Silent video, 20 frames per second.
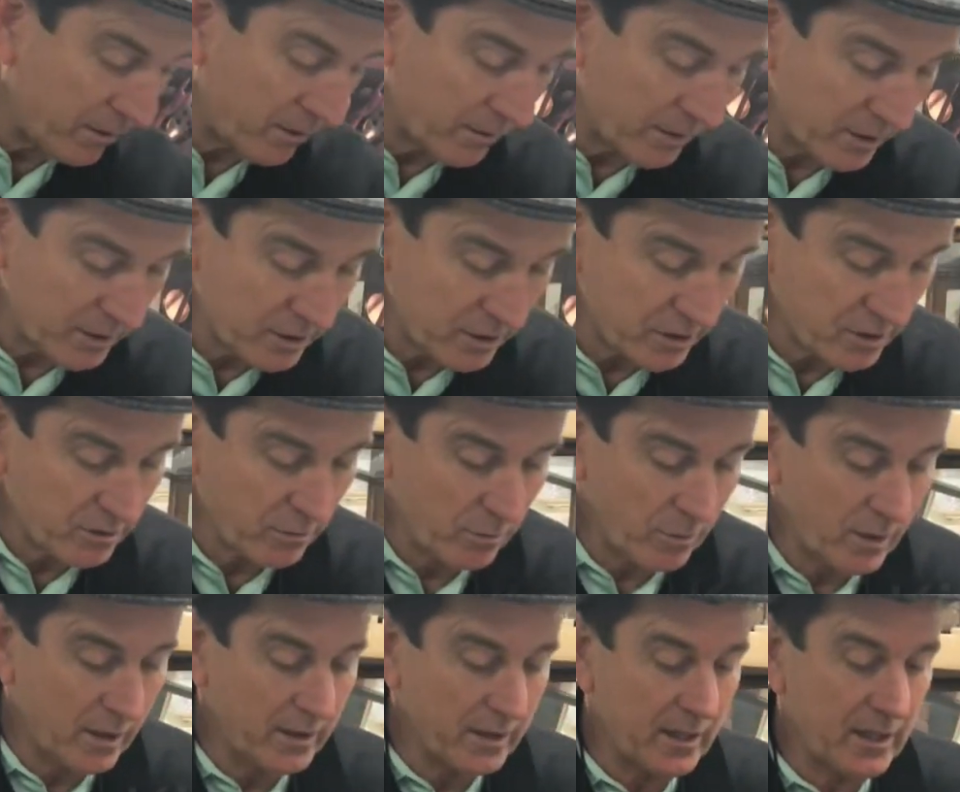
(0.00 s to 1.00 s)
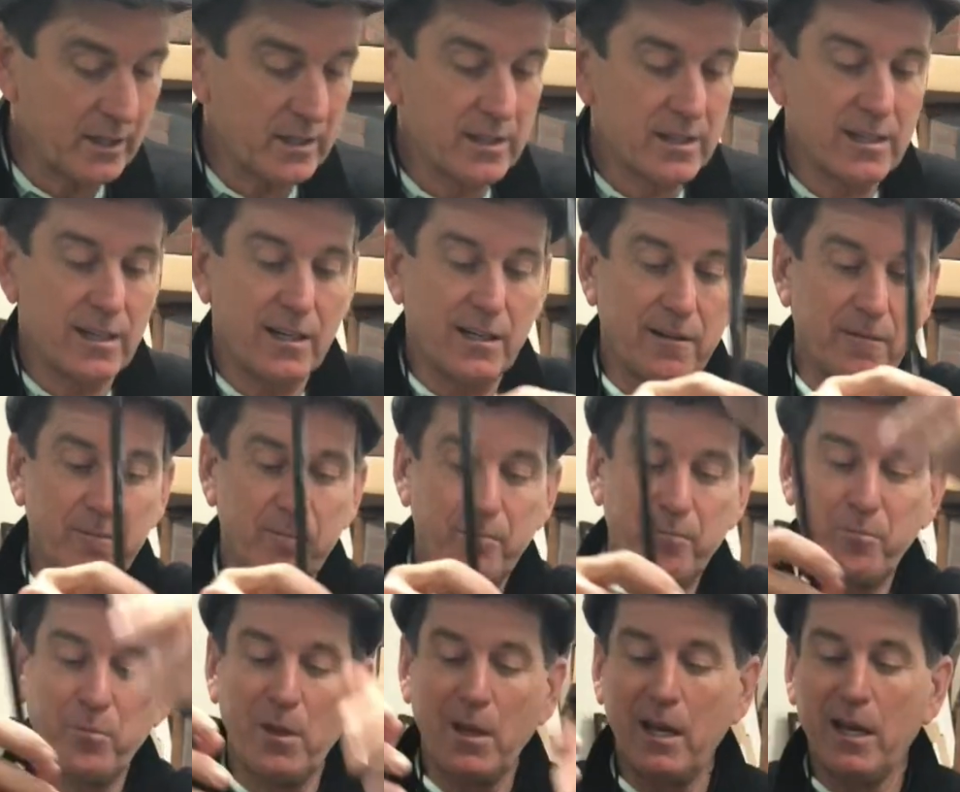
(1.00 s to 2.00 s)
this is the one that's
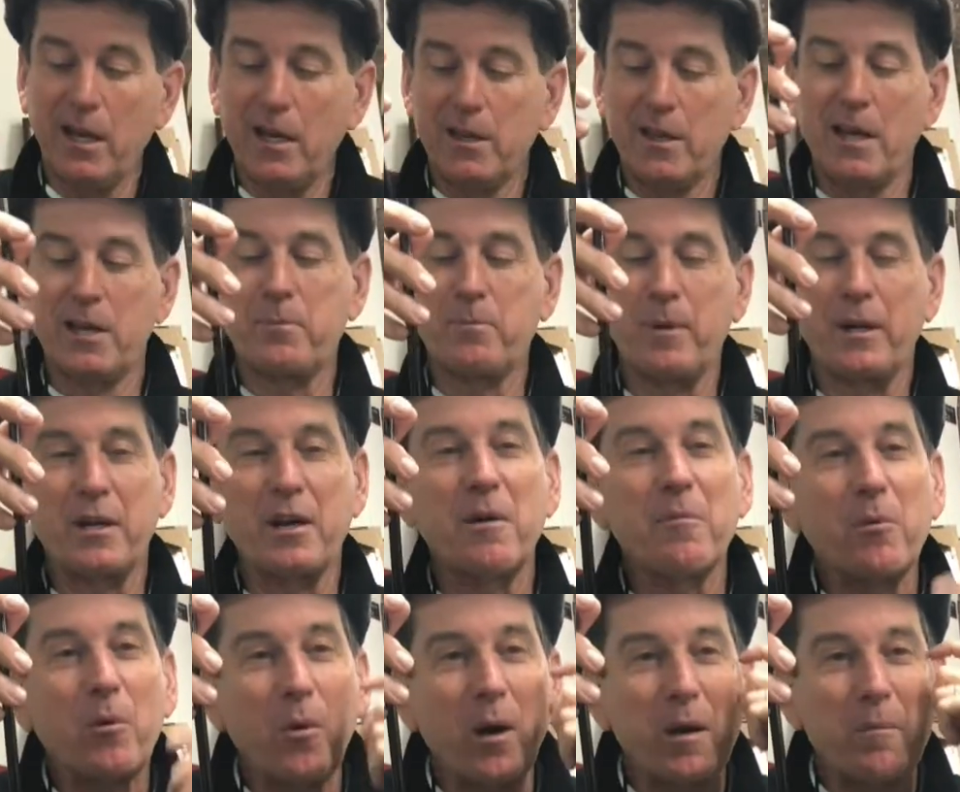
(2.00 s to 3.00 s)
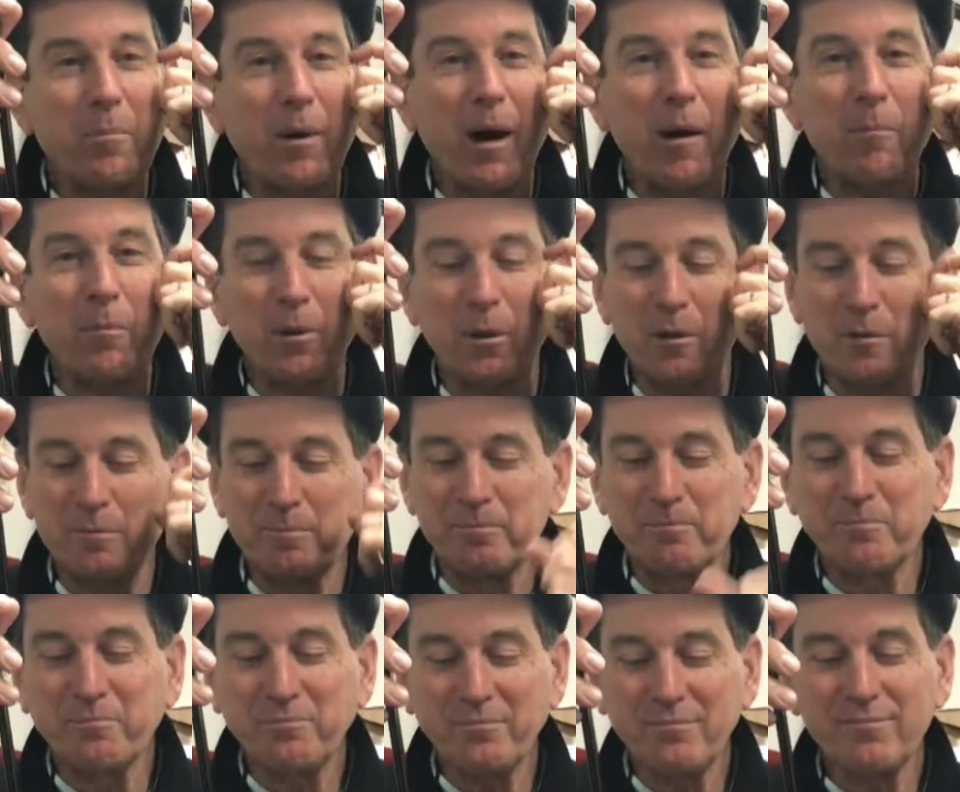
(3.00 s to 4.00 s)
become quite popular.
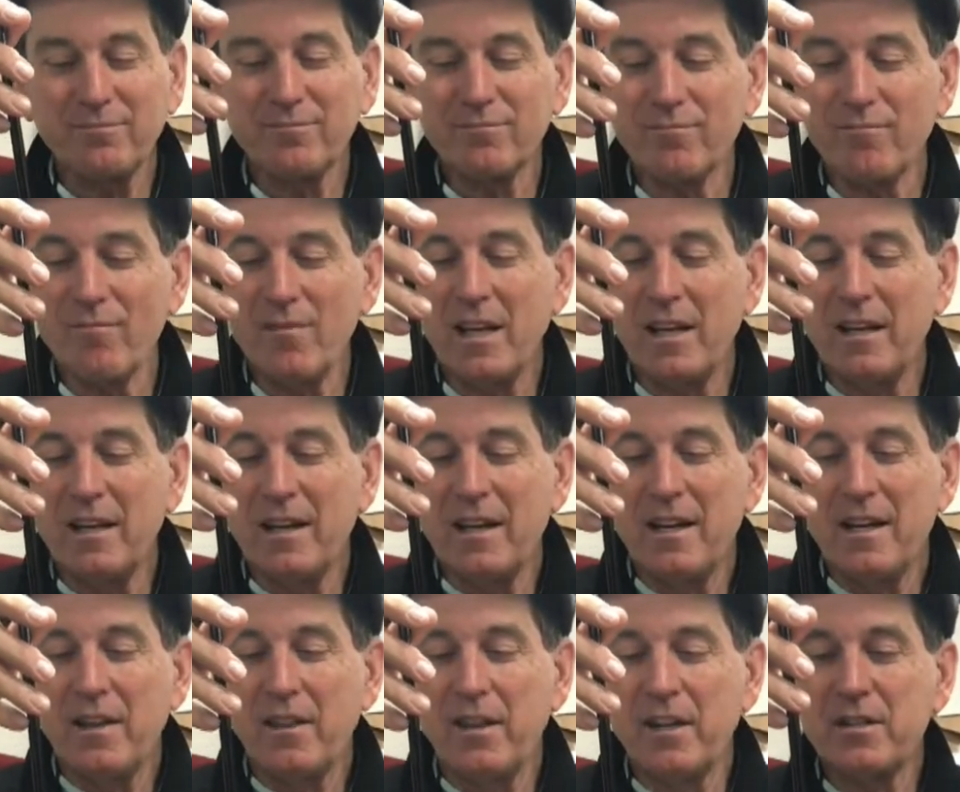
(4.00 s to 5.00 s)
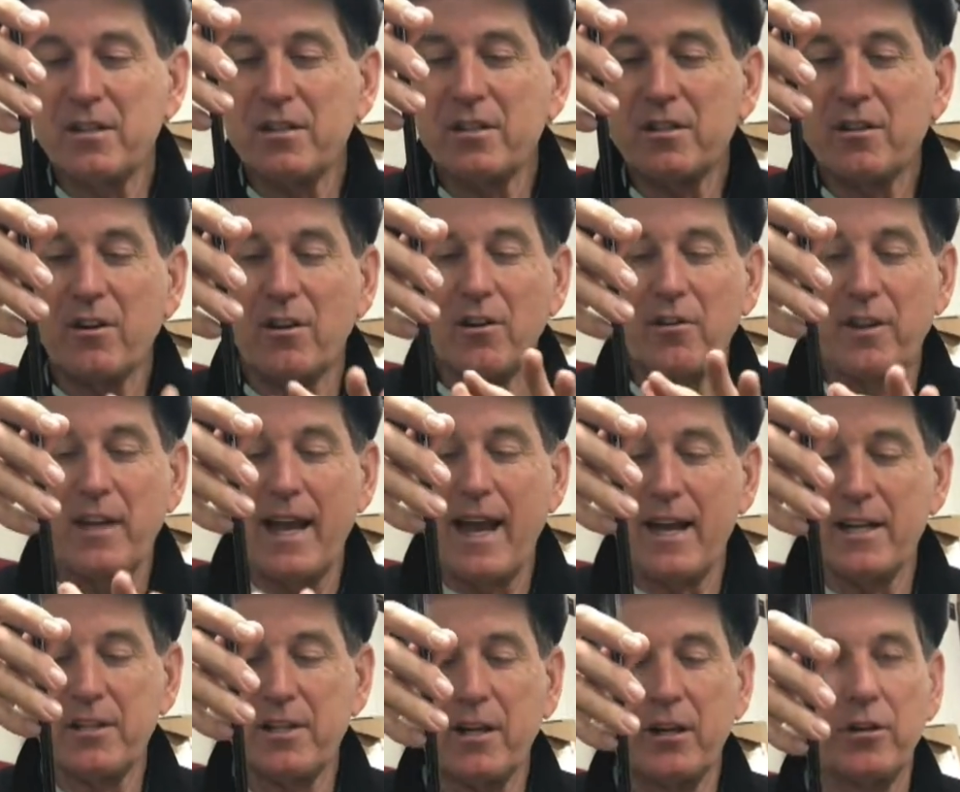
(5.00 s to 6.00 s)
This is called the
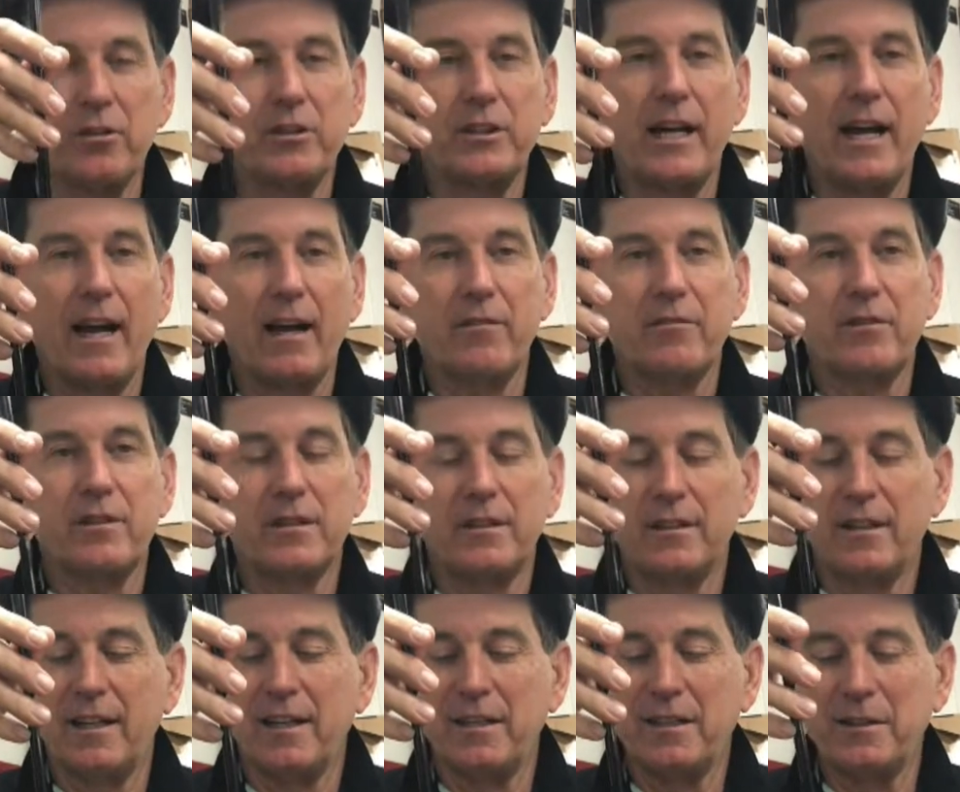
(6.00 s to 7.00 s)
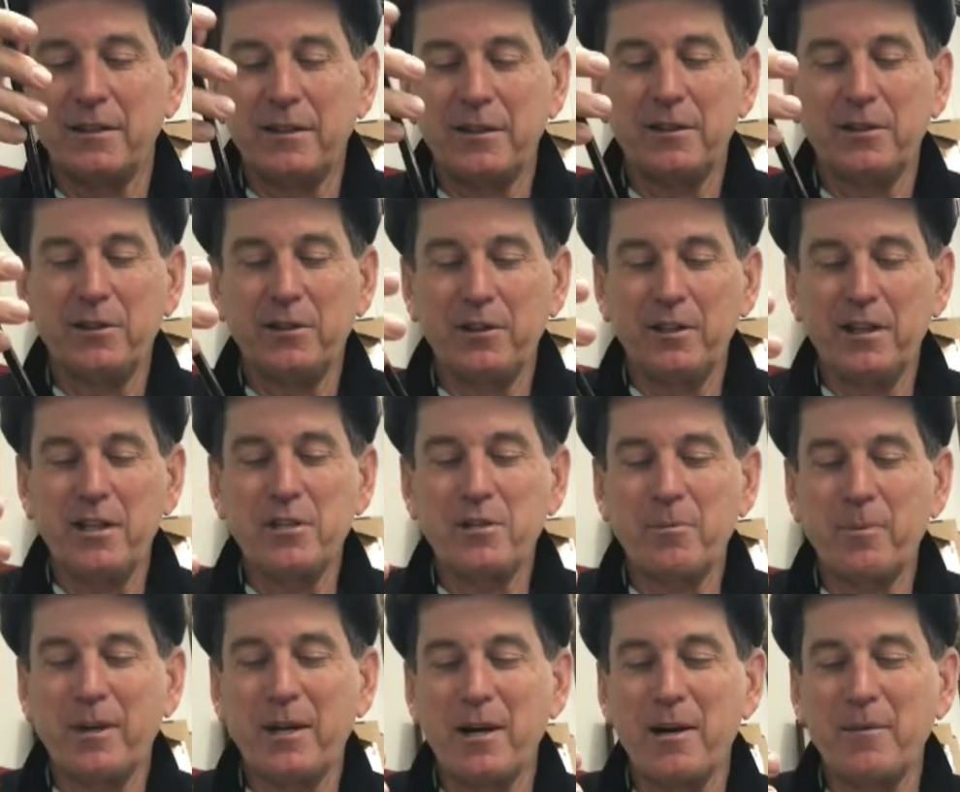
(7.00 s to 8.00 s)
ass kicker shaft, and these
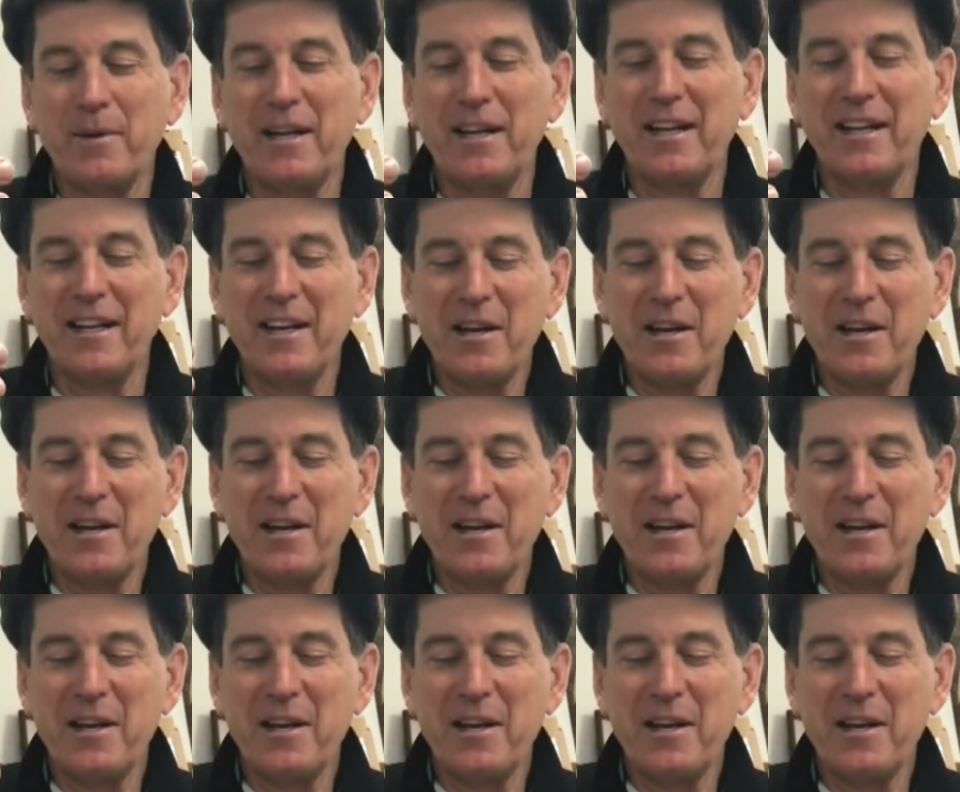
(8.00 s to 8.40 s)
are becoming